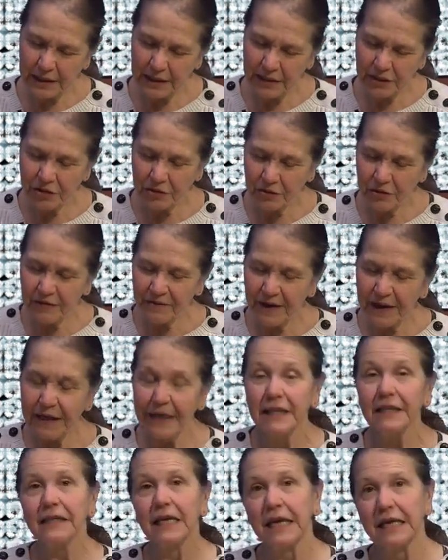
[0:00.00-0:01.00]
certified
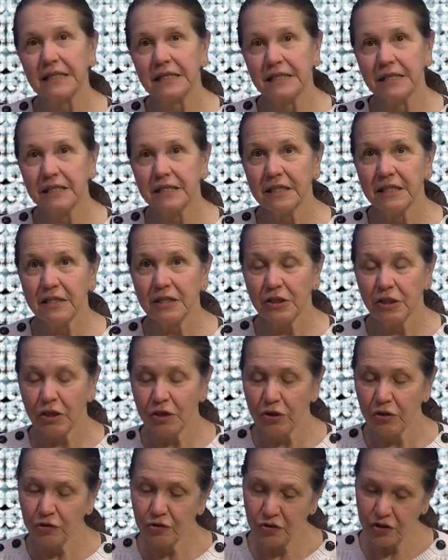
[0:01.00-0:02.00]
and licensed
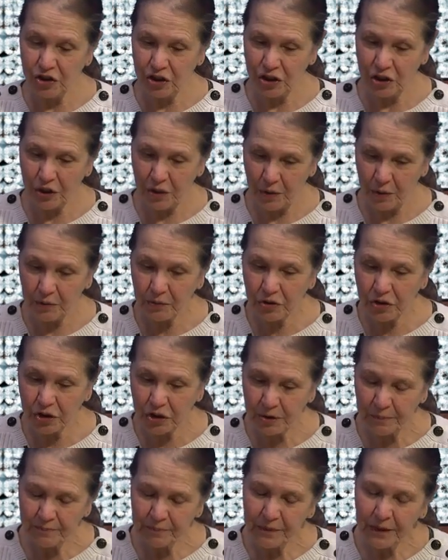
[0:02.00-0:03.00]
nutrition
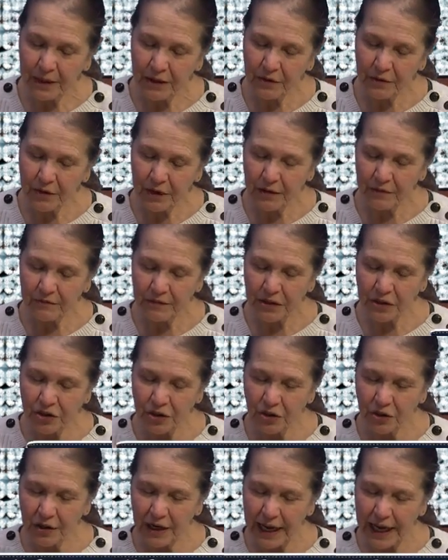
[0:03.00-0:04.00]
coach. You can reach
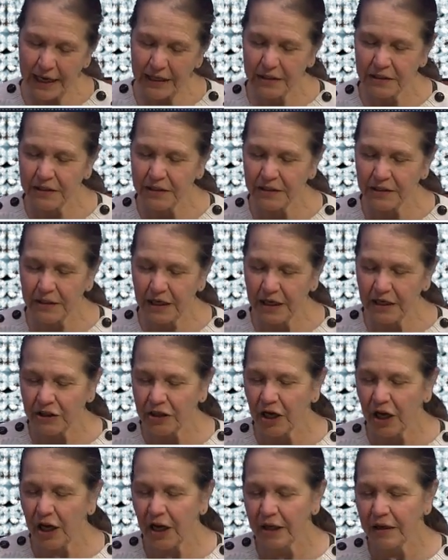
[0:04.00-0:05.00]
her at
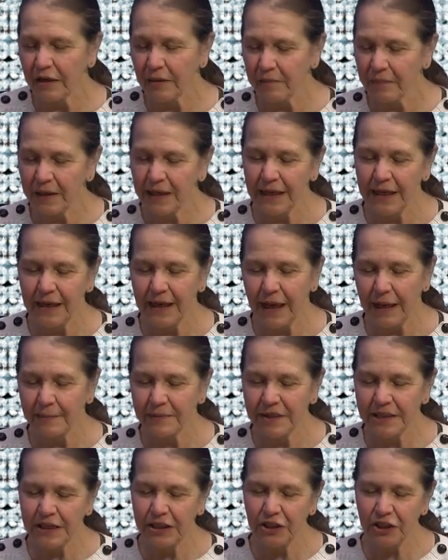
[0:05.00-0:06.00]
Dawn McGee,
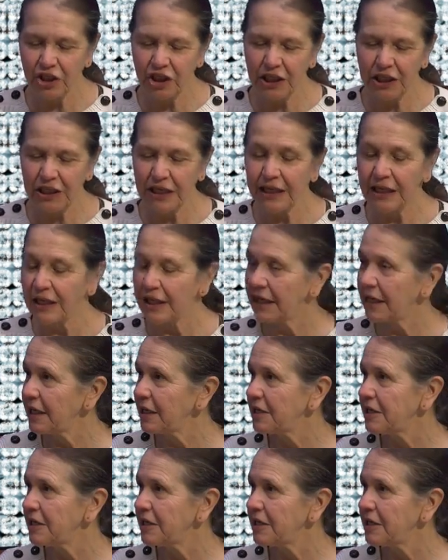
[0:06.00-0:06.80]
MCGEE.guru.